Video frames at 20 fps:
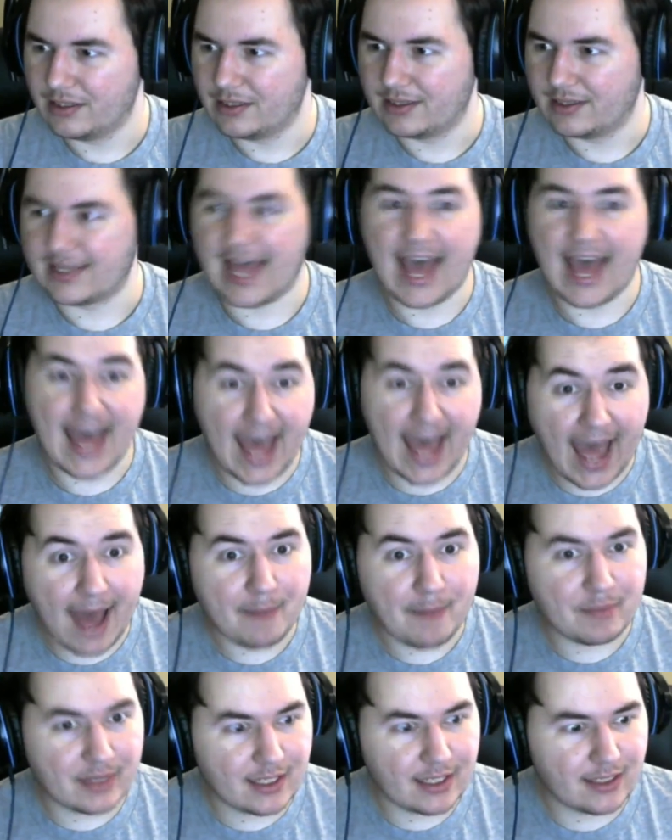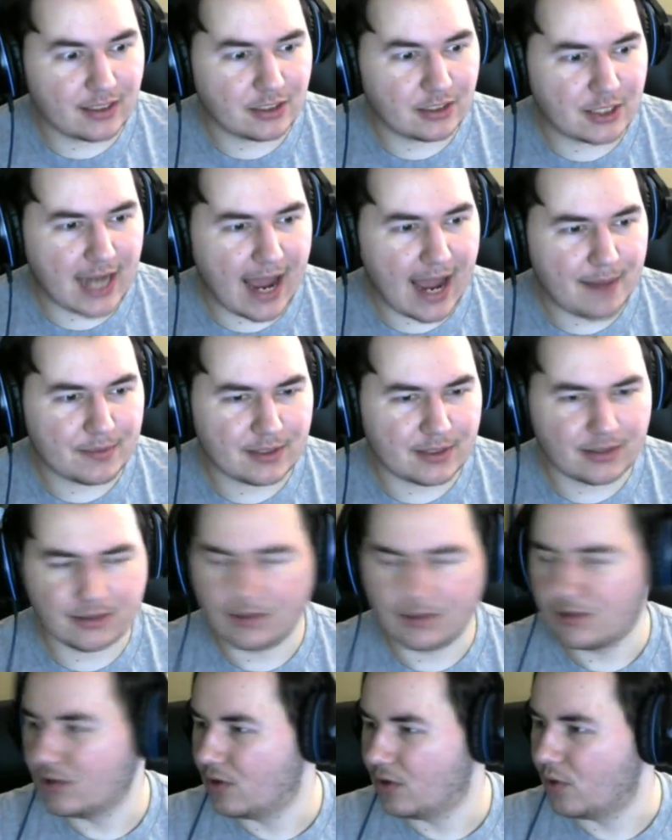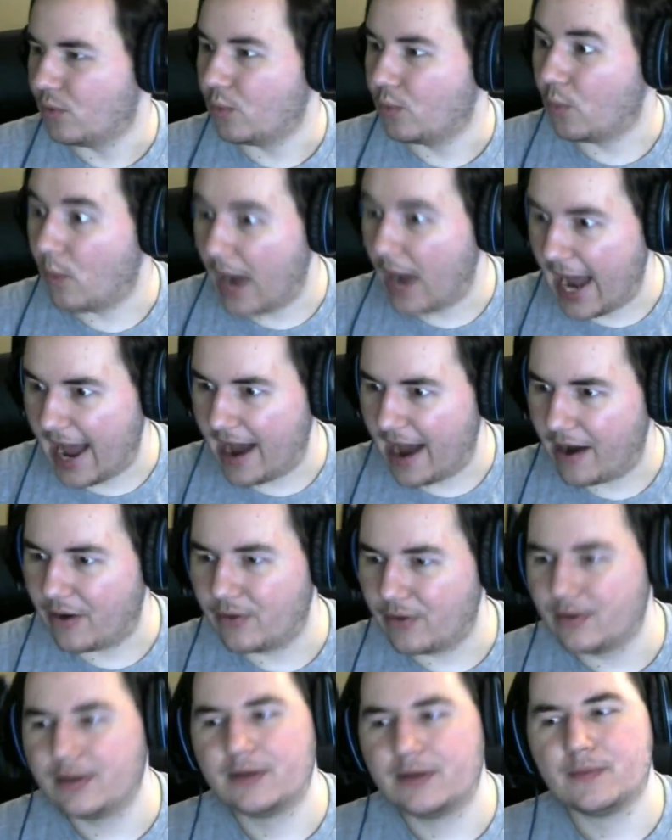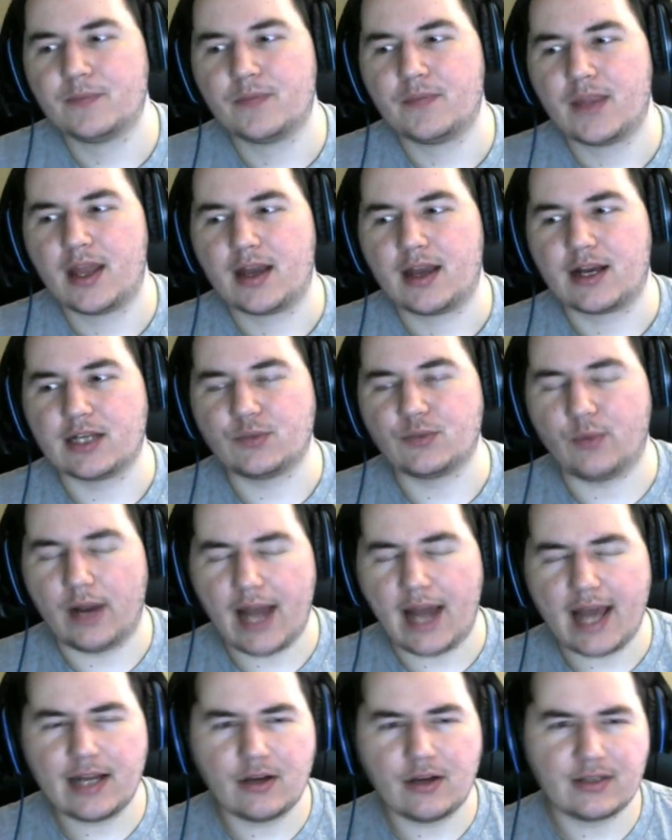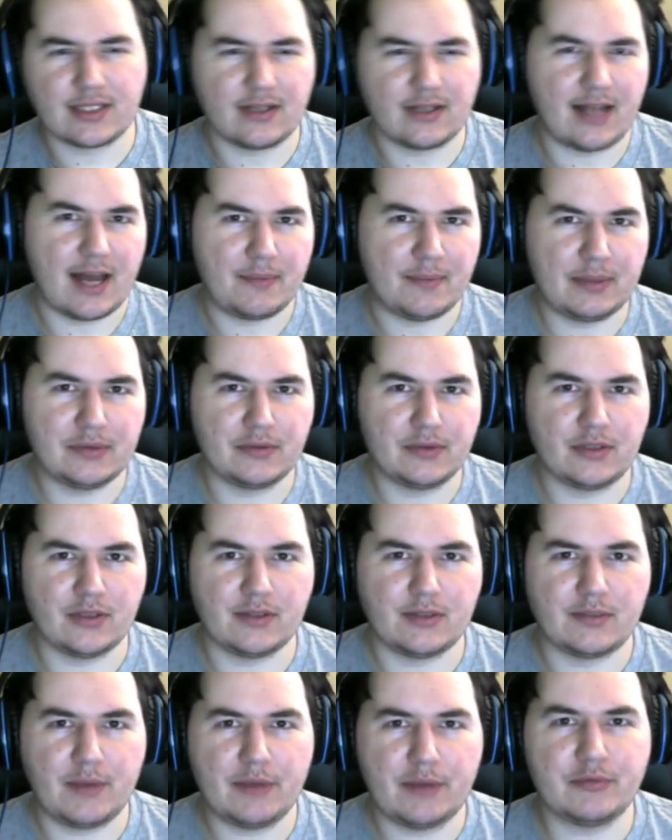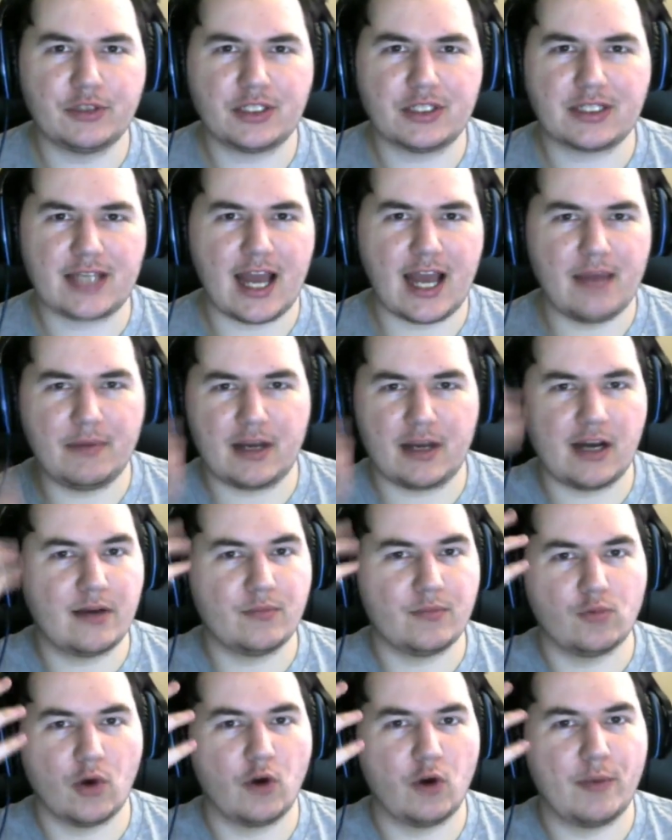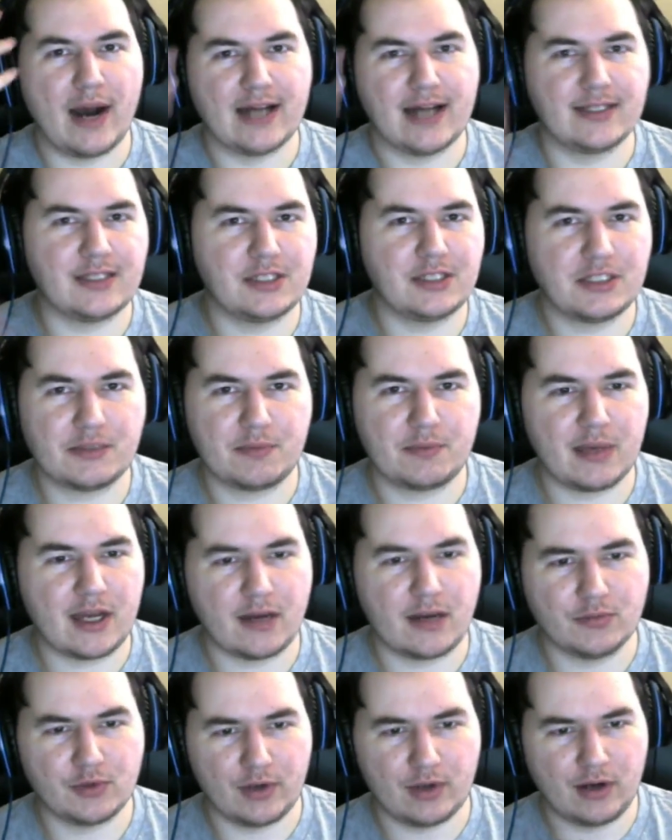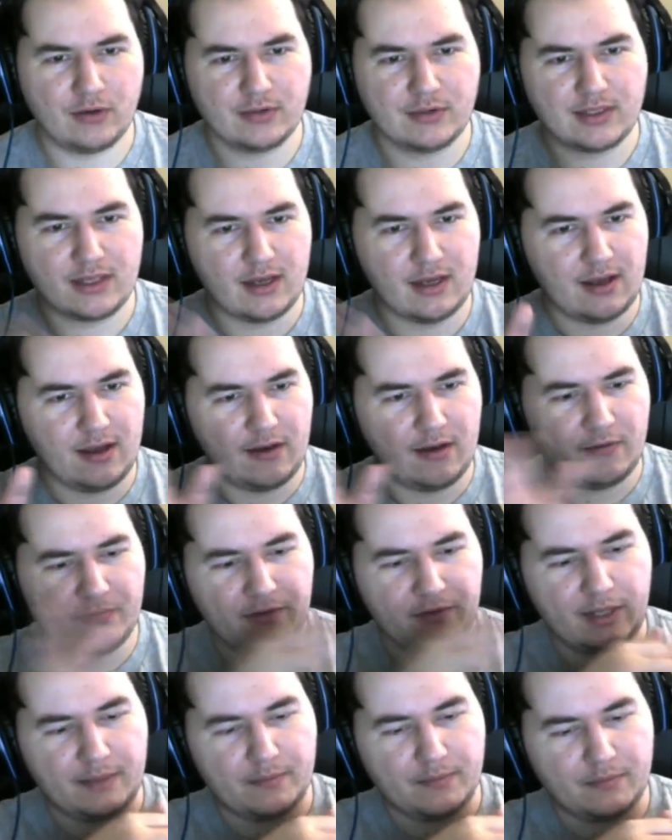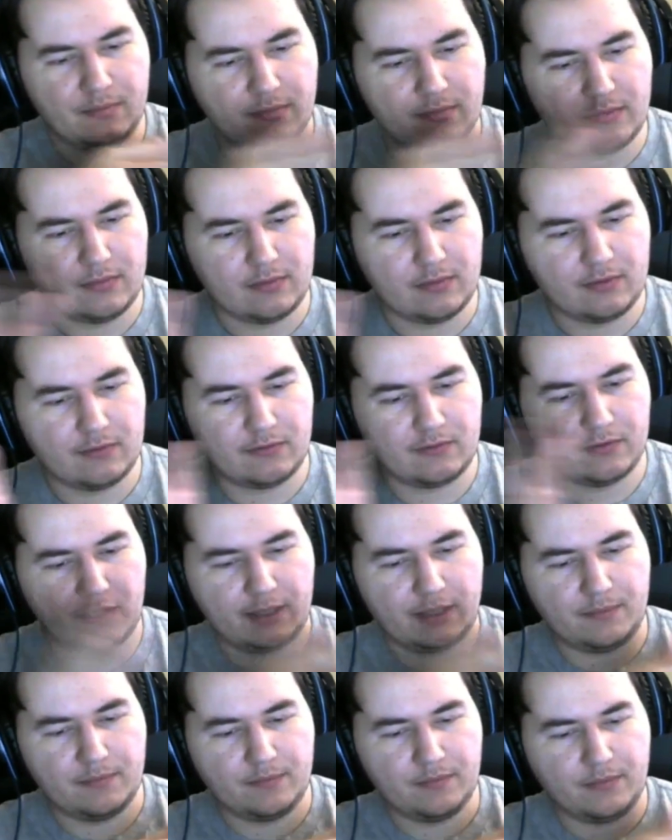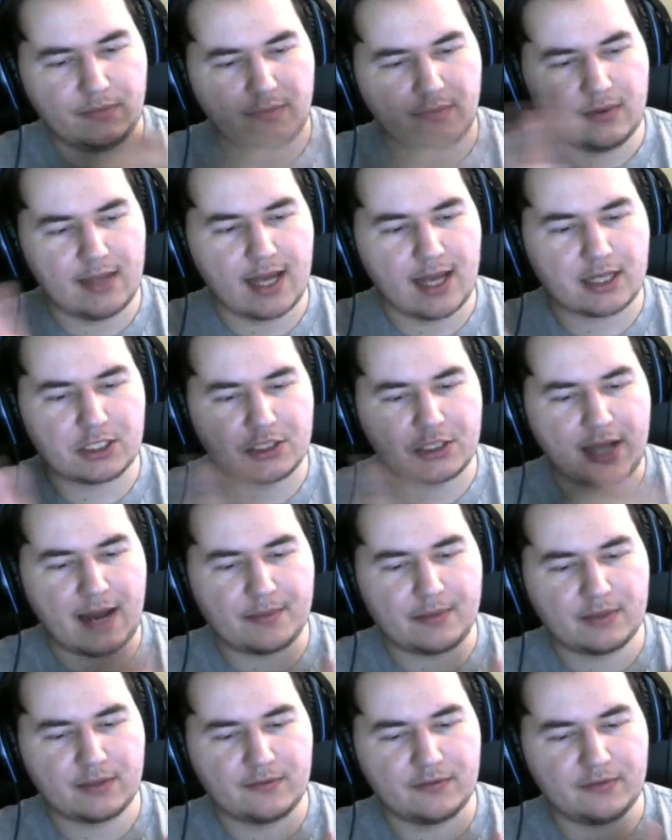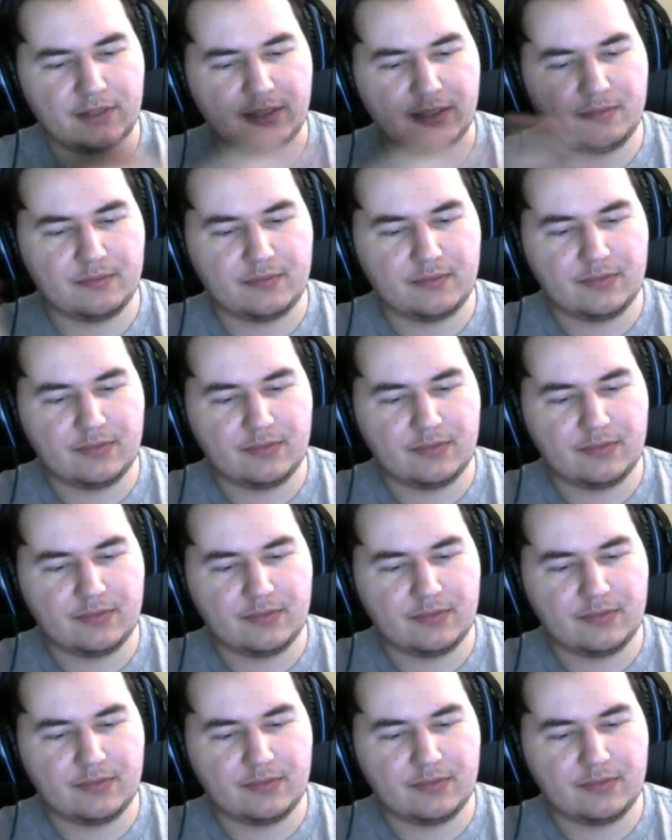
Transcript: that happened in chapter? Wow. Because what I notice a lot of people do is people just kind of become robots. They just become drones. Flip, next chapter, flip.